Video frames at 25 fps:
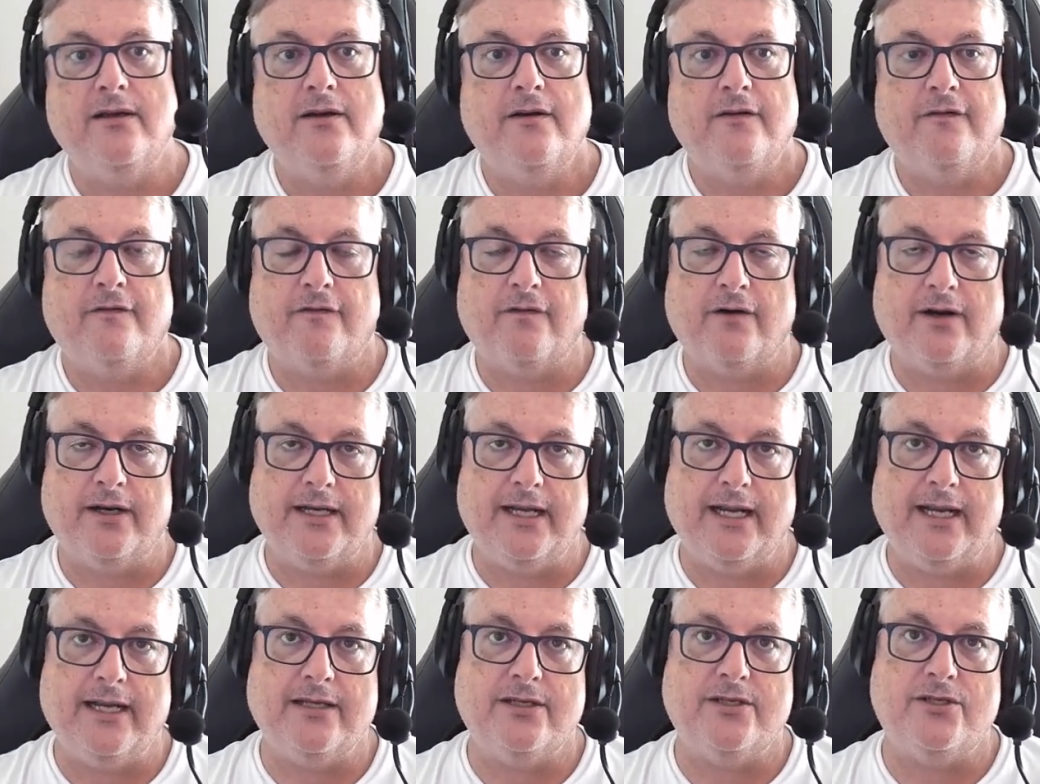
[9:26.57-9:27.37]
front
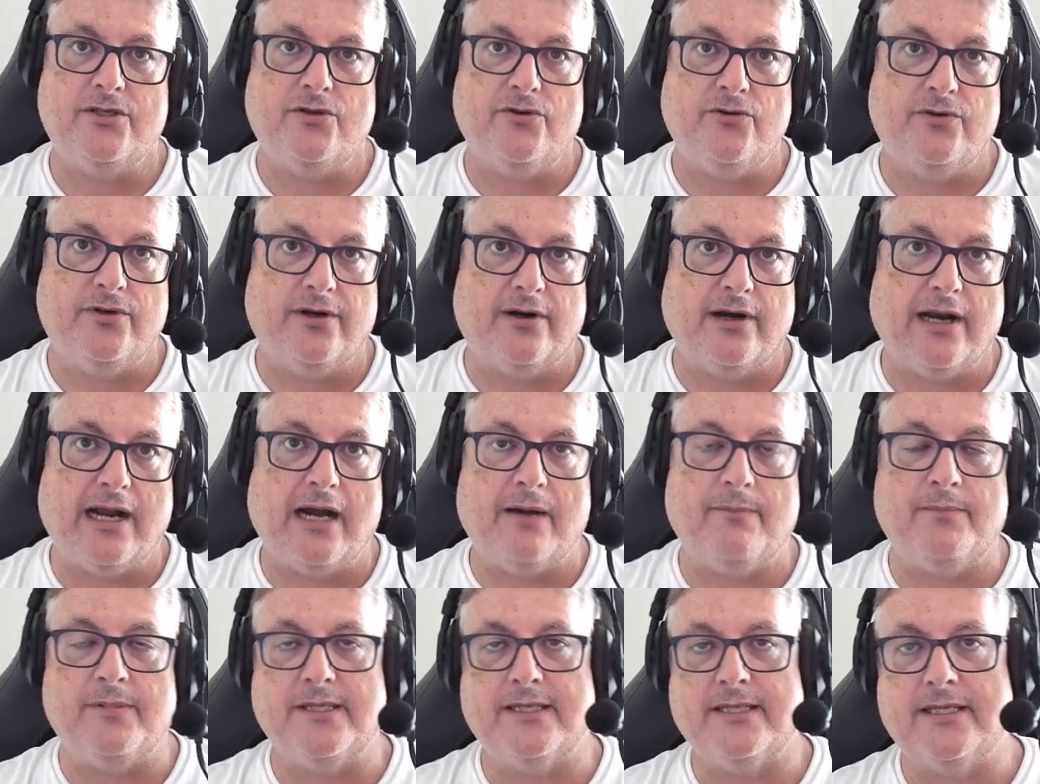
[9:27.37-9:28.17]
end to your
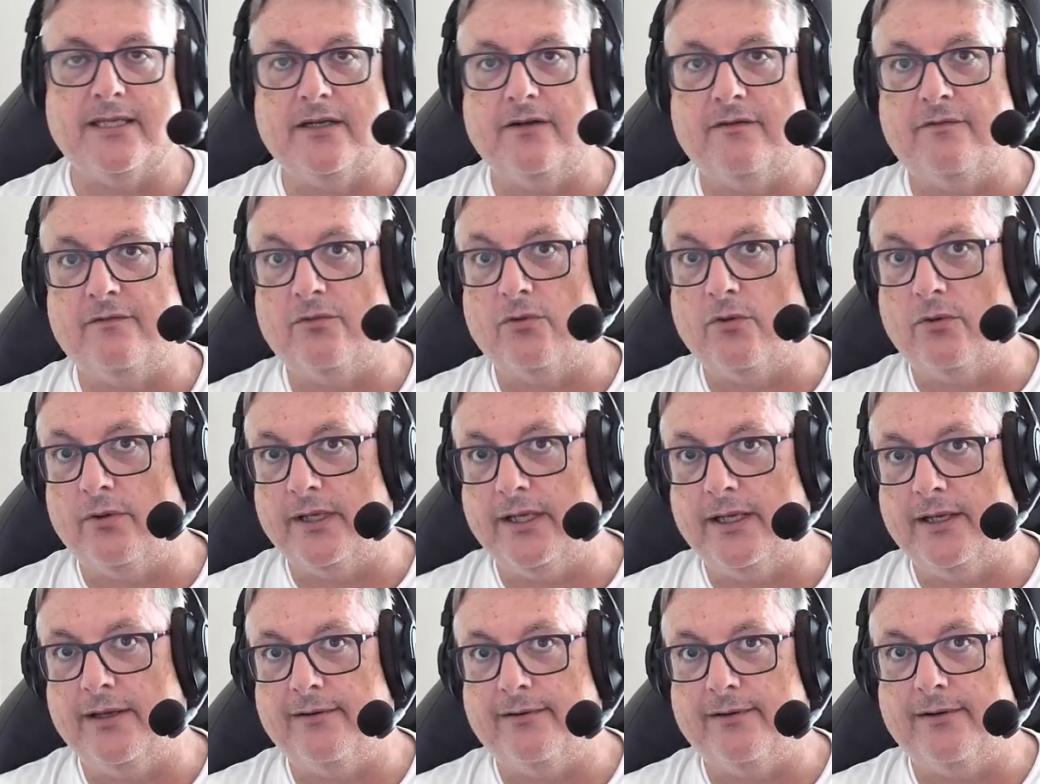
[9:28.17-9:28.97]
app instead of
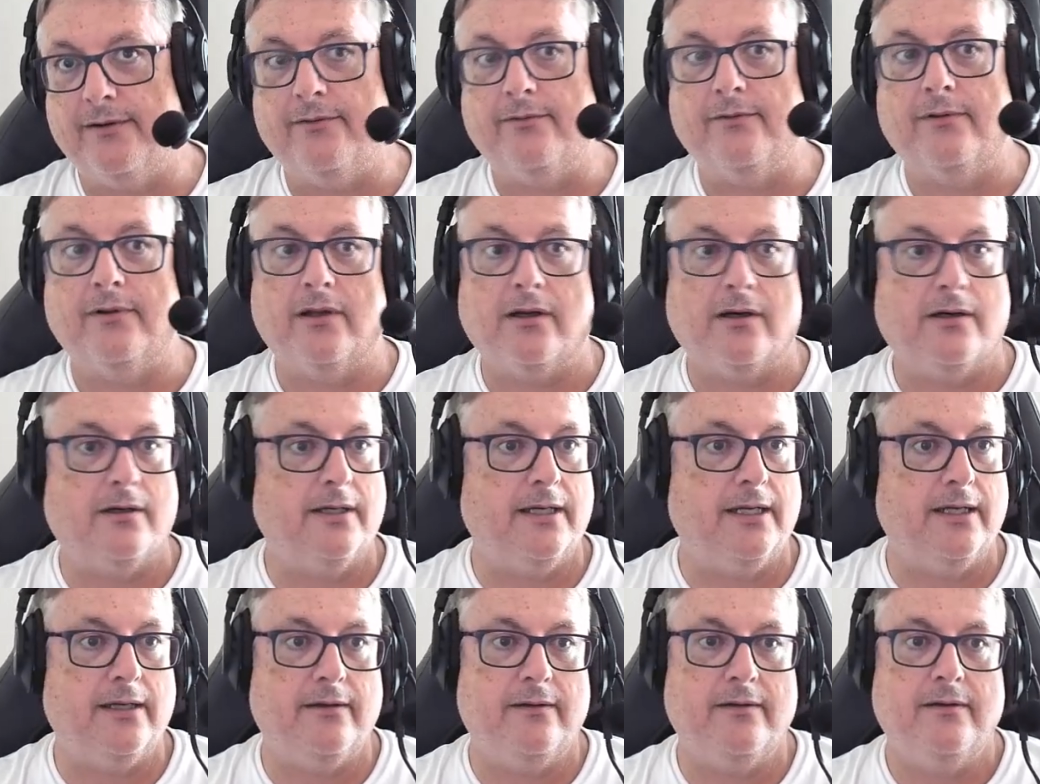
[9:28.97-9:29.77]
rolling your own
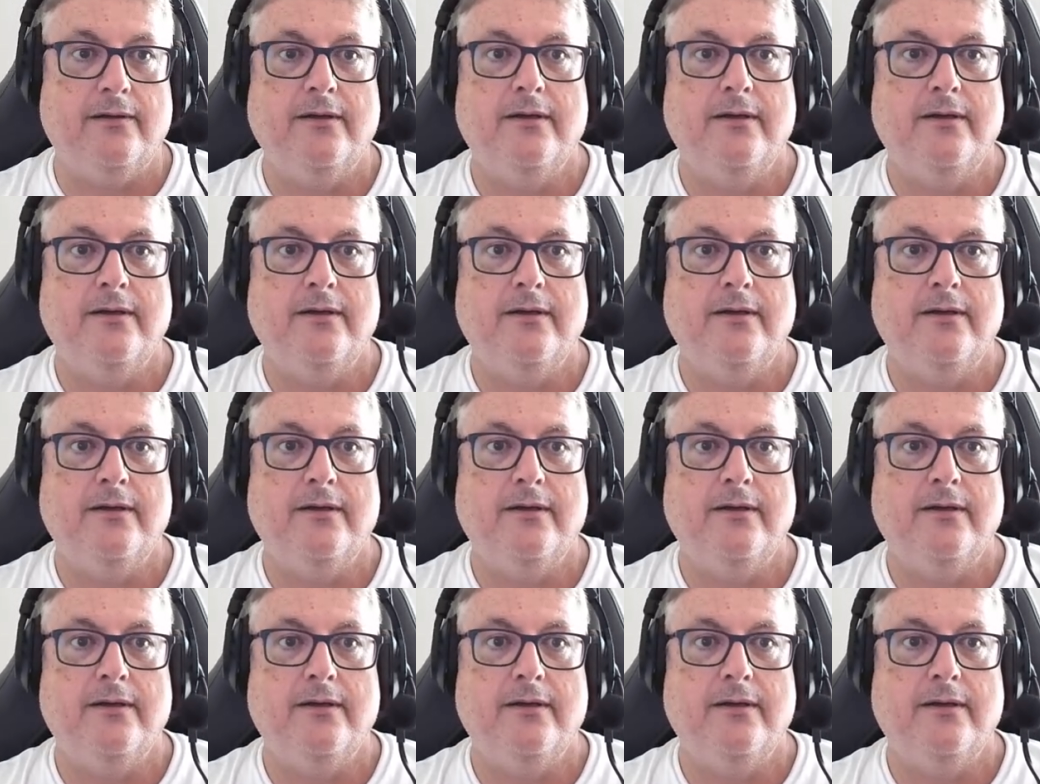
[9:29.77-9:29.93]
login.